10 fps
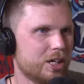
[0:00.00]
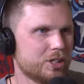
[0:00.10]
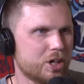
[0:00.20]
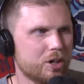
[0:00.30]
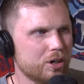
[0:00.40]
Yeah,
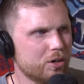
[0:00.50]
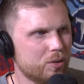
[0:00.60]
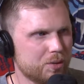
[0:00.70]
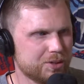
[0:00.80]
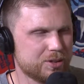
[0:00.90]
her
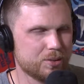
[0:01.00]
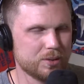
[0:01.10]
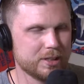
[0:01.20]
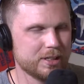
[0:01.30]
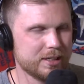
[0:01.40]
whole
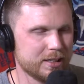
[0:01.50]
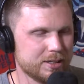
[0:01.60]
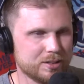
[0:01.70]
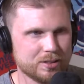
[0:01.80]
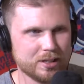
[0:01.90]
story
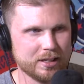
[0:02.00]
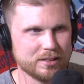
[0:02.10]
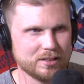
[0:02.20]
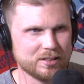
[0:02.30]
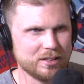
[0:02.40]

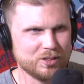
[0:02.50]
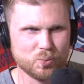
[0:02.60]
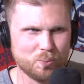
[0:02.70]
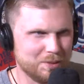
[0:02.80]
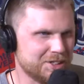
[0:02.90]
is
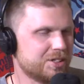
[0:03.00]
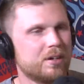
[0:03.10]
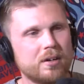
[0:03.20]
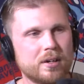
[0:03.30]
bizarre.